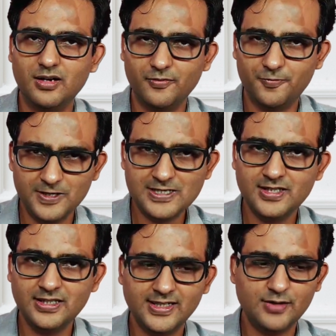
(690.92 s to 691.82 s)
First
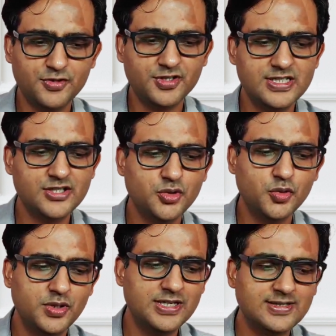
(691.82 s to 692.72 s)
thing that I would suggest
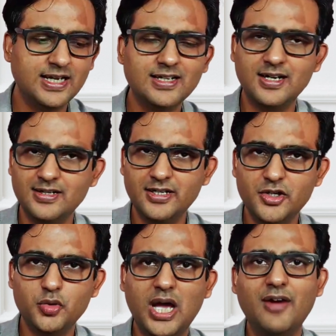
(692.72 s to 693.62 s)
you is that
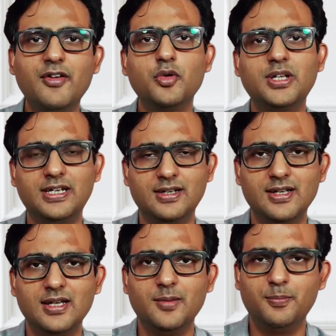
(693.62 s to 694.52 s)
continue to have a routine.
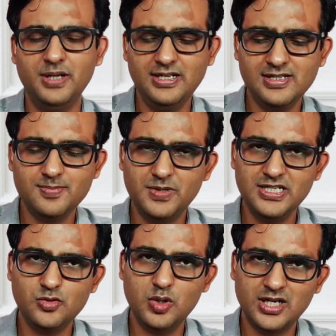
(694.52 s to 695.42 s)
Please
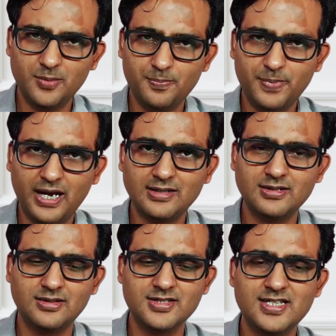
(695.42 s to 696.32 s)
please wake up
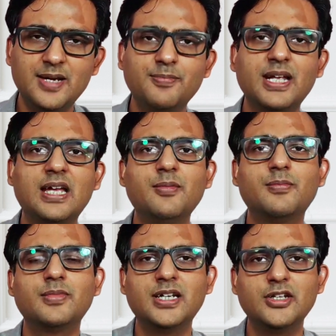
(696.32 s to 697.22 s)
at the same time
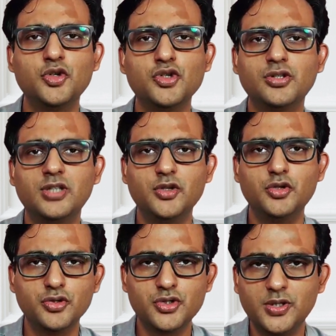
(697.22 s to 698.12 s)
that I use that you
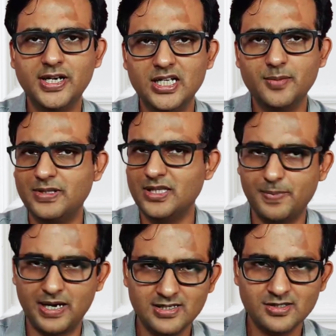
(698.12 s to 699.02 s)
used to get up in the
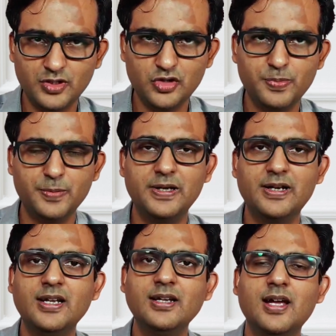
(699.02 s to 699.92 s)
past when you were
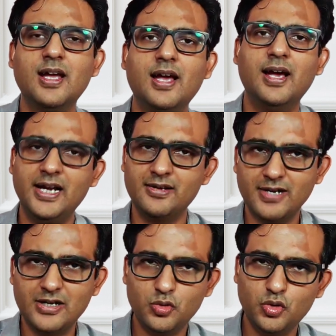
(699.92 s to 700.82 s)
preparing, and
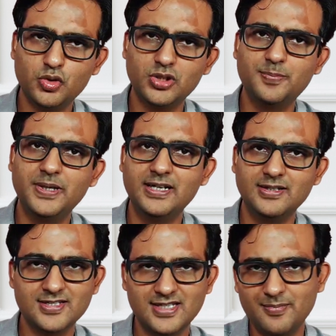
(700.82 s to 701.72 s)
try to go to the bed at
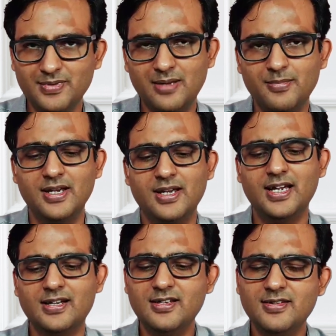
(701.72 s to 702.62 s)
the same time.
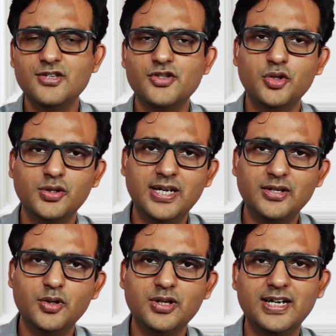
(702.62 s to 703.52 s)
At least ensure
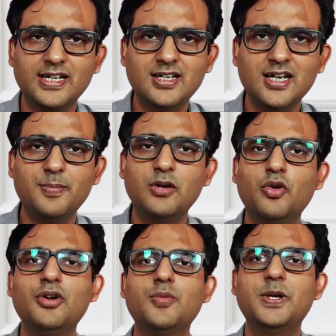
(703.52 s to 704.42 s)
that you are getting up and
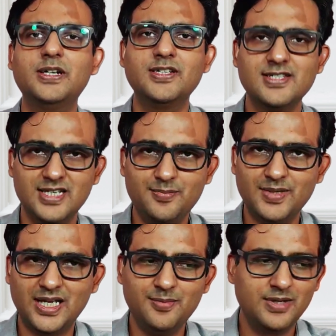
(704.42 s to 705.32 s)
going to bed at the same
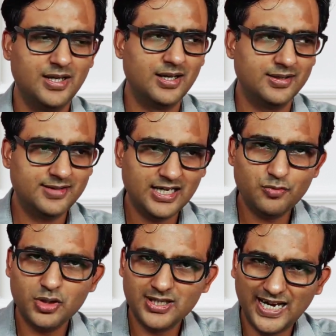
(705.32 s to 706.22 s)
time. That
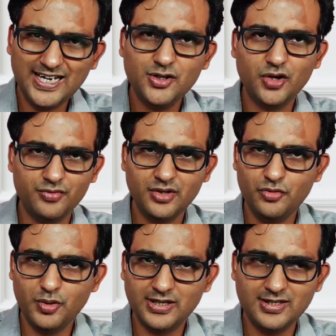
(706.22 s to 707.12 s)
would kind of give
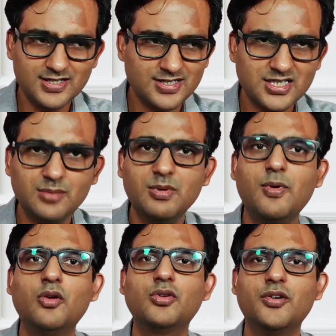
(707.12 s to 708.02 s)
you at least some
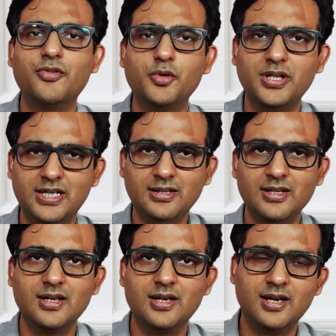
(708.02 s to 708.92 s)
amount of routine
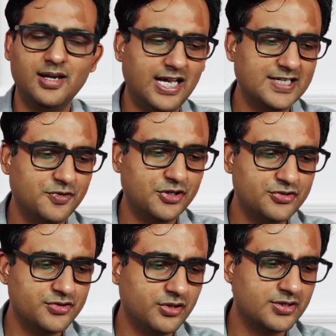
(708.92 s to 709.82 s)
uh, as far
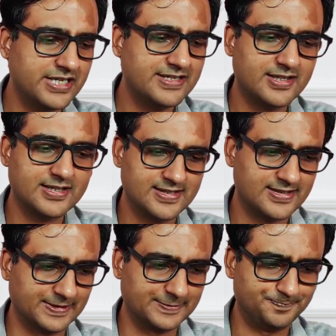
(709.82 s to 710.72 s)
as your days are concerned.